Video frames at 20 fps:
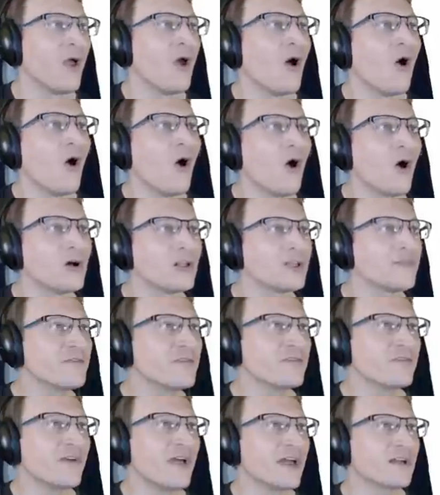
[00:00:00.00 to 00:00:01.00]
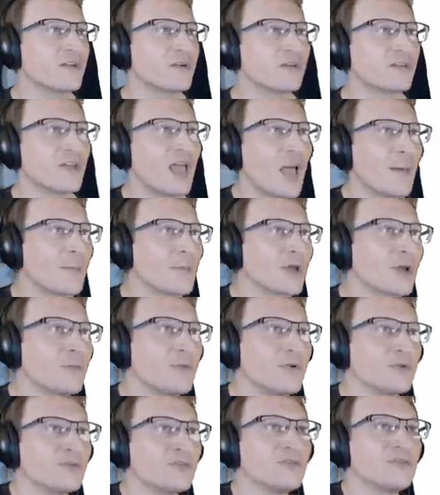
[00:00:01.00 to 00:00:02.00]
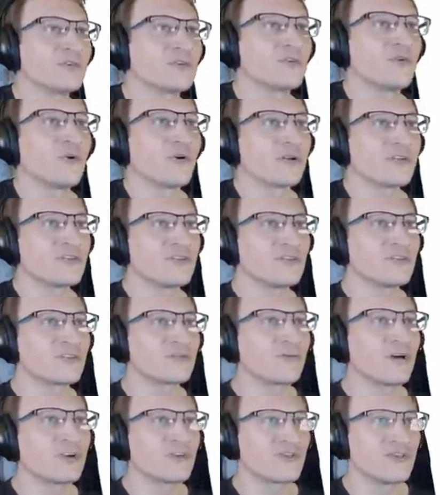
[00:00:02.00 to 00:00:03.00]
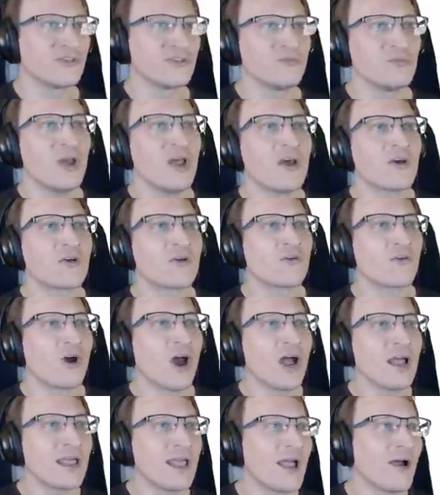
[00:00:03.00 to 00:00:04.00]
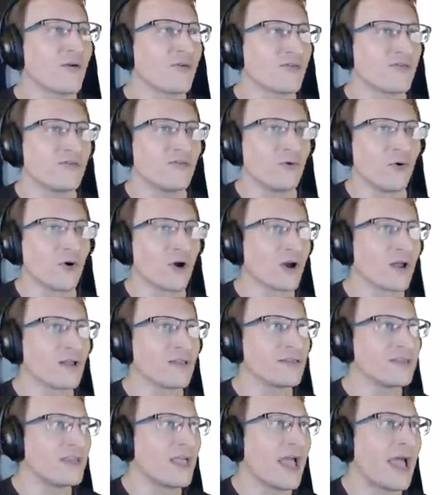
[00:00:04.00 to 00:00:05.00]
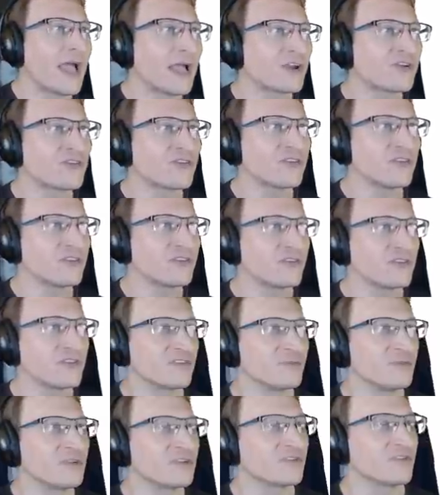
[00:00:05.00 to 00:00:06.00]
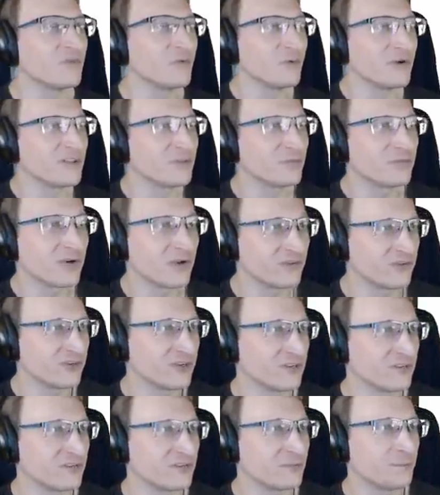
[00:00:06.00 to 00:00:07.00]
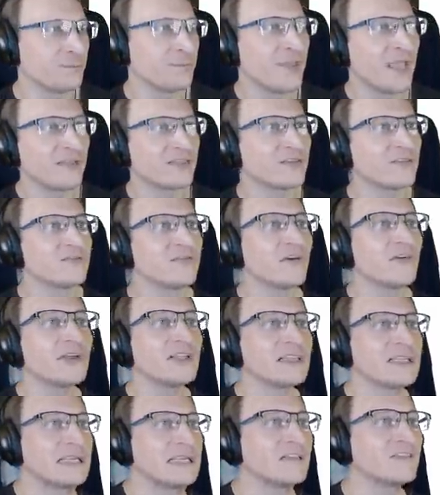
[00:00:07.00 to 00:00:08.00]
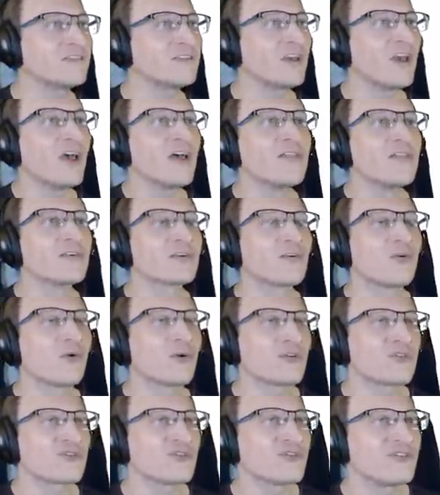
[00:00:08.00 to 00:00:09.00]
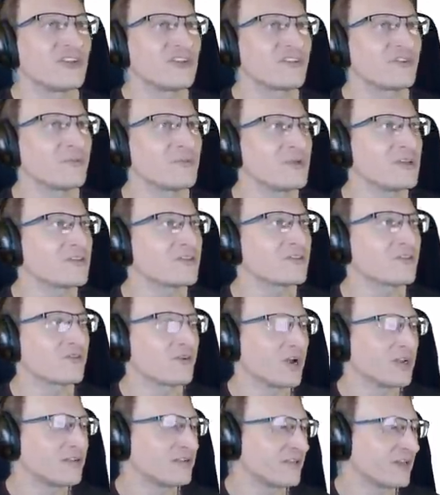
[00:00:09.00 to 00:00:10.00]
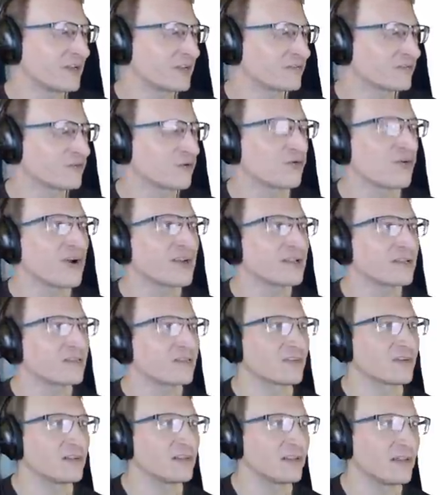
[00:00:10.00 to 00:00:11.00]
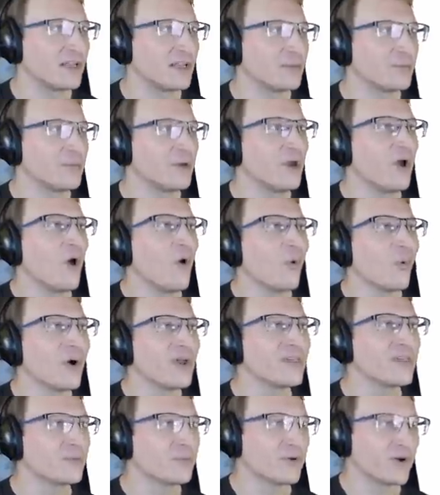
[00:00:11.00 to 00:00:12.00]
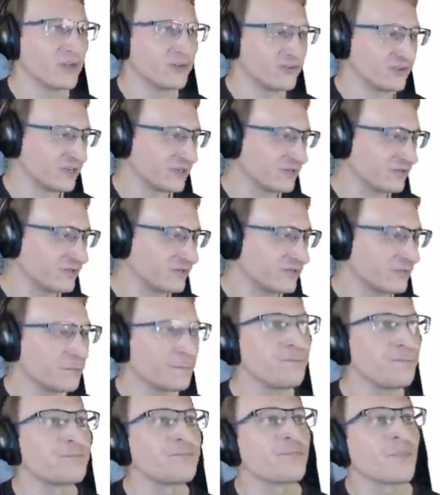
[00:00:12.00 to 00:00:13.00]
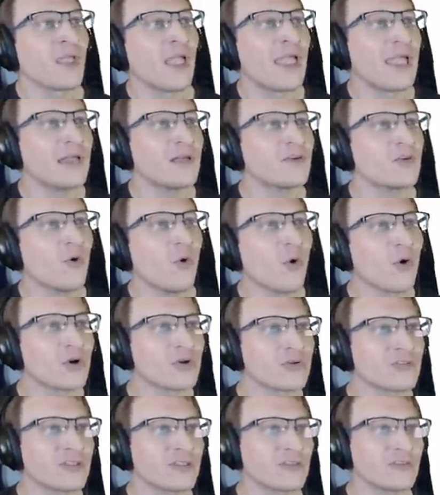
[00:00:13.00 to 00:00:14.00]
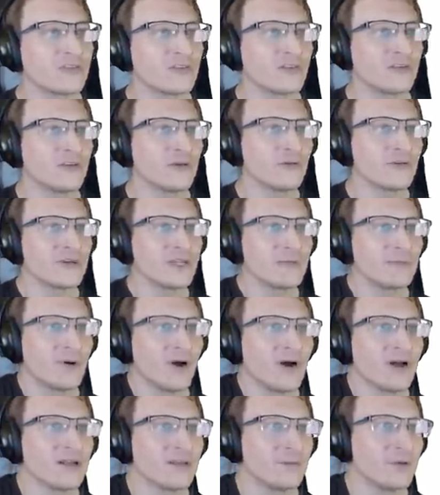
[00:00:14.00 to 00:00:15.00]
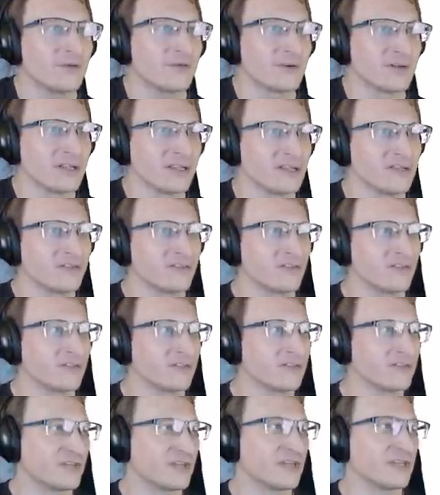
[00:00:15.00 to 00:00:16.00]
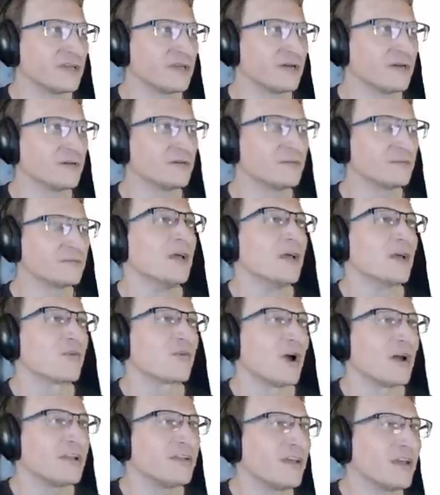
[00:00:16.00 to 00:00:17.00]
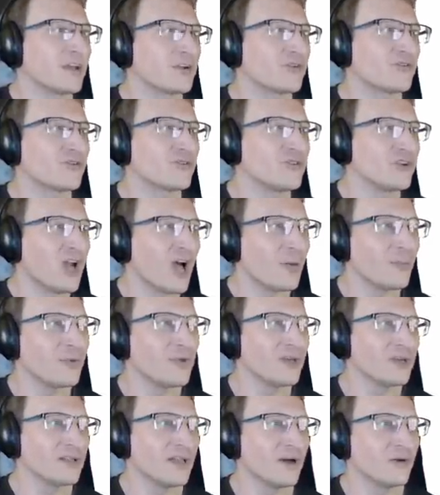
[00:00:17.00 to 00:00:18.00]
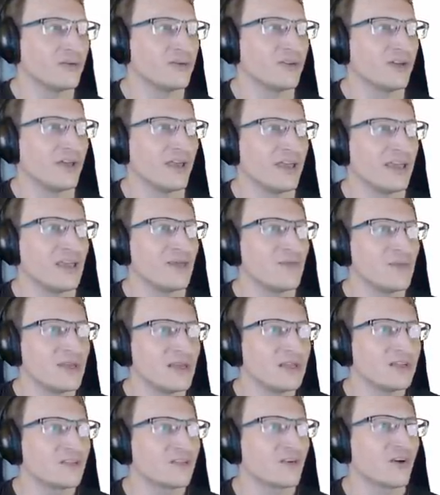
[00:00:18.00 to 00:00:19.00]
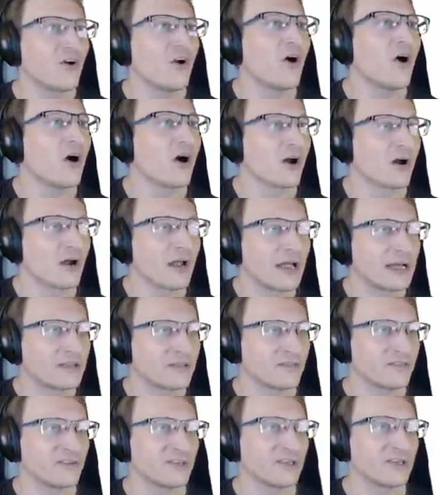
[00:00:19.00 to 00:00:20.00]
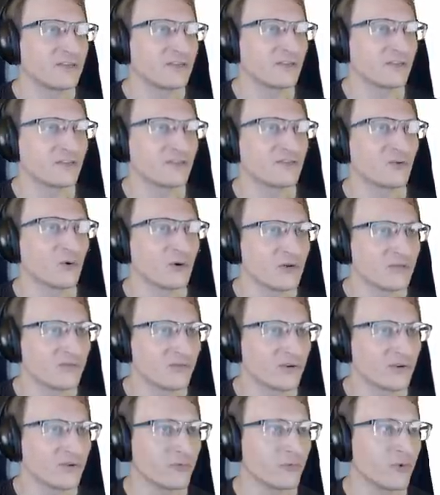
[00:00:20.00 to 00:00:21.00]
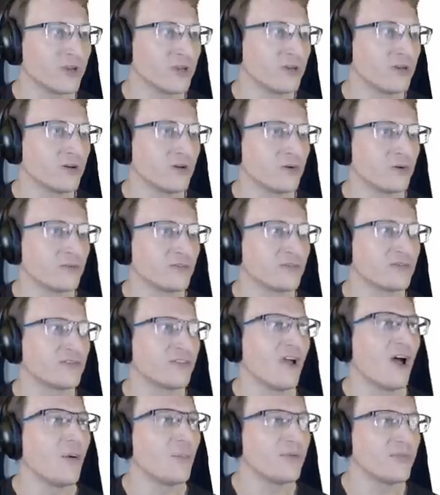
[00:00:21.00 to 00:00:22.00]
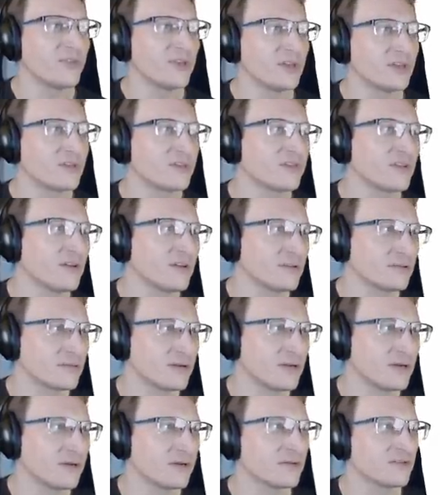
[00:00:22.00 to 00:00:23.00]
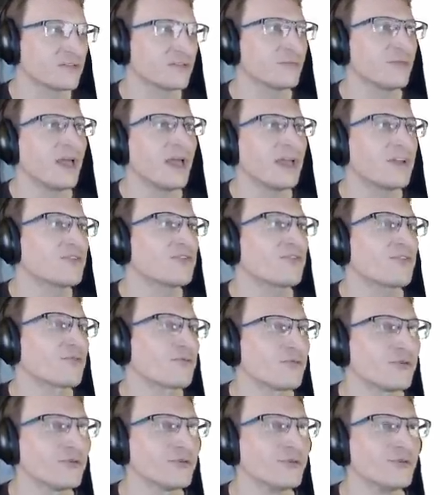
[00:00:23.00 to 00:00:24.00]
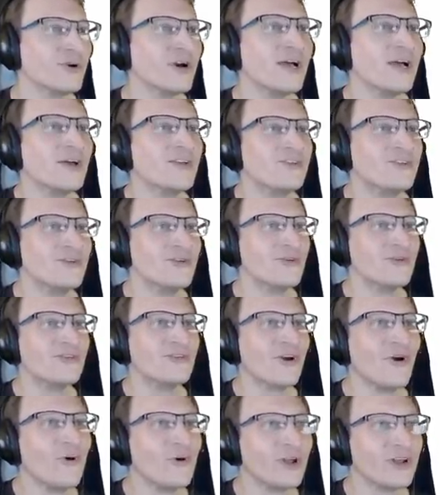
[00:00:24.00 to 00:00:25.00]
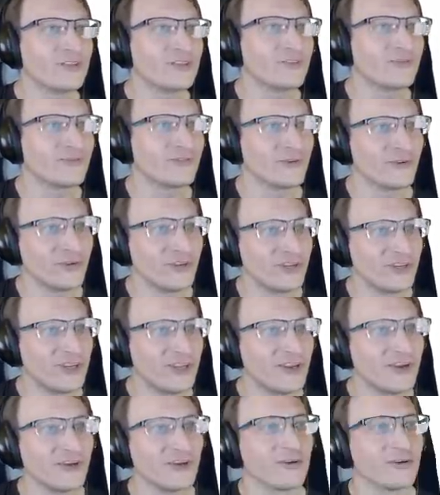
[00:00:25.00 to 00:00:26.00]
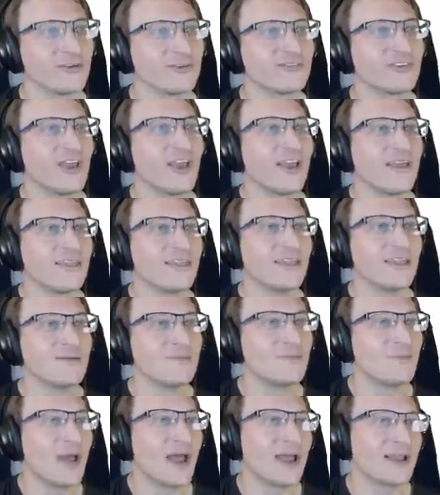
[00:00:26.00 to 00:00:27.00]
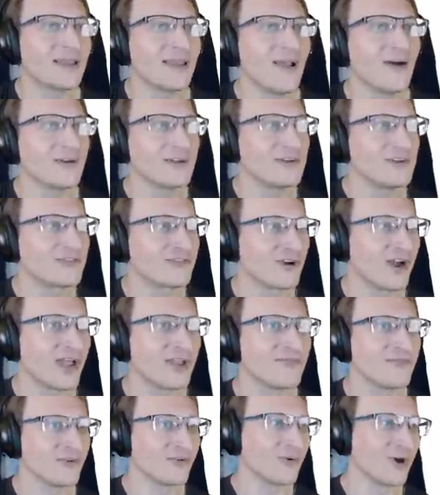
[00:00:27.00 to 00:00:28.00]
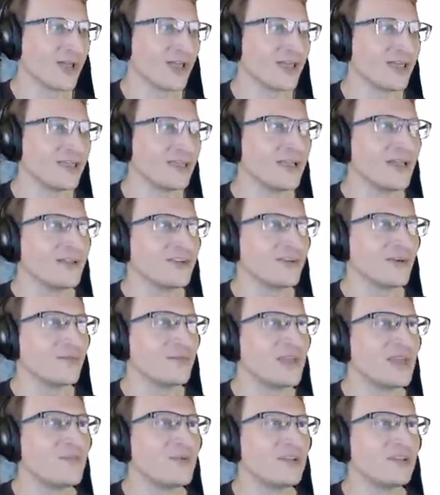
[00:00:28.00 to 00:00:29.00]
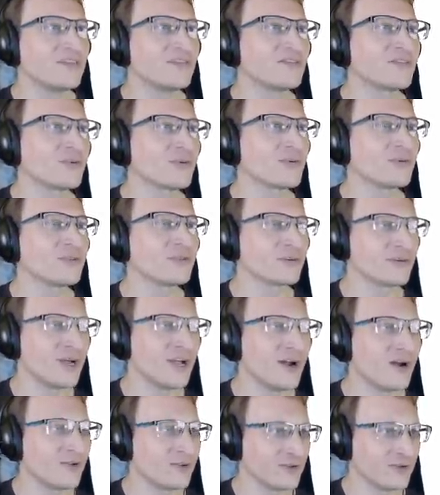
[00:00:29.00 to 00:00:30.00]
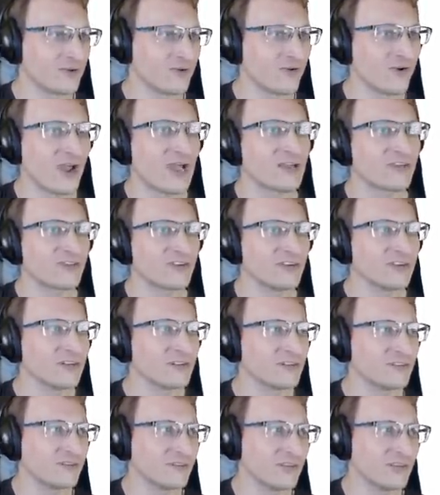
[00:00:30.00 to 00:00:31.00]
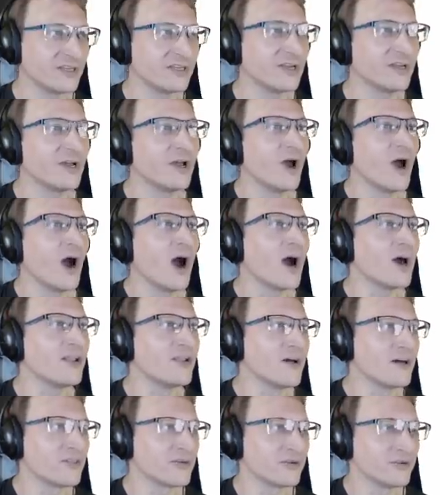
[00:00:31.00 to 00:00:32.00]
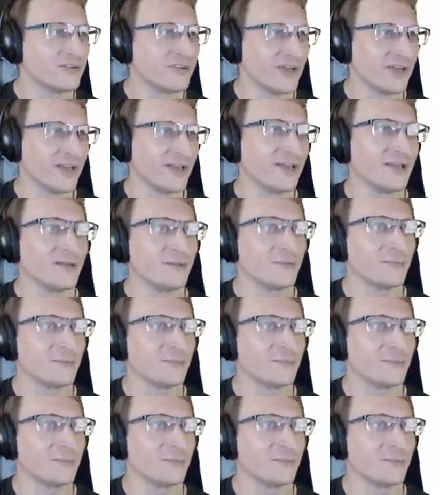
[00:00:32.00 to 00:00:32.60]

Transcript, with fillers: All of the factors applicable to the court's discretion cry out for the action's dismissal with prejudice. At the very least, the court should dismiss Crytek's credits claim with prejudice and order that the security bond be released to CIG. Crytek should not be allowed to aim its car at CIG's storefront window, stomp the accelerator, smash through, do donuts for years, then back out and drive away to maybe circle around and crash into CIG another day.